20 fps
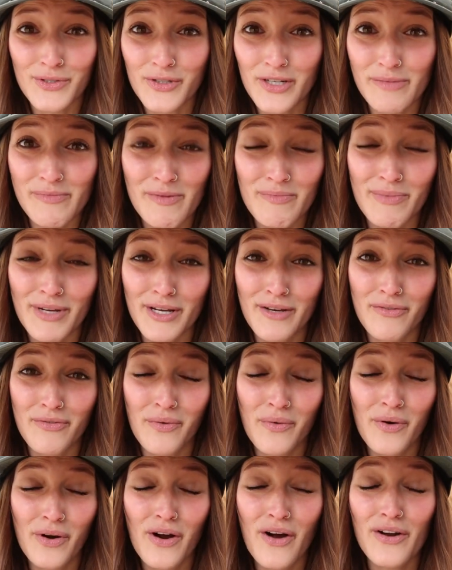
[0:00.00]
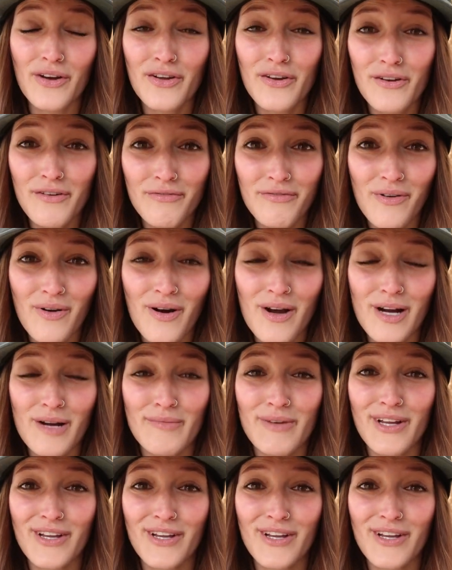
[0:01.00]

dreaming big for on your farm